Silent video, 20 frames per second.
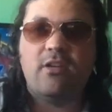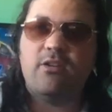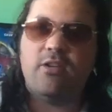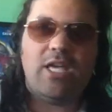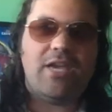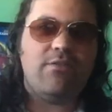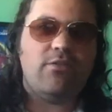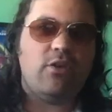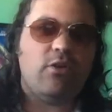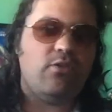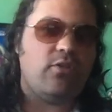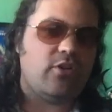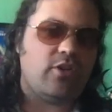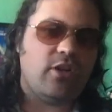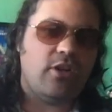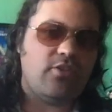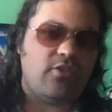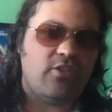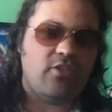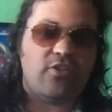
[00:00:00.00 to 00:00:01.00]
Even though they're
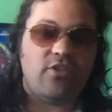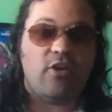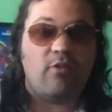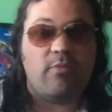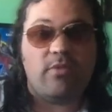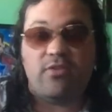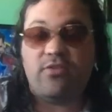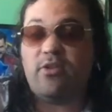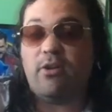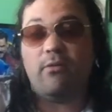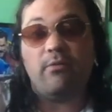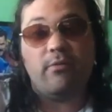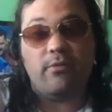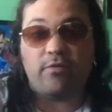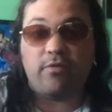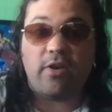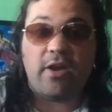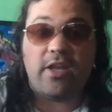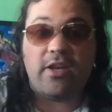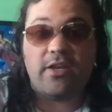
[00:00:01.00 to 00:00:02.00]
cousins, though, but still
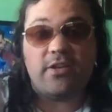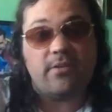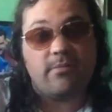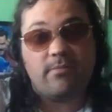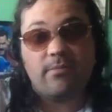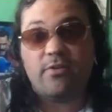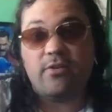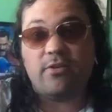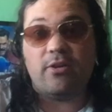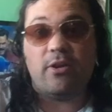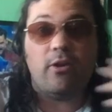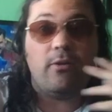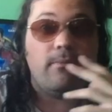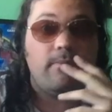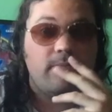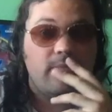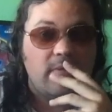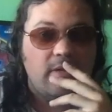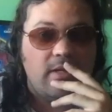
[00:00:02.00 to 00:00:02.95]
friend, still.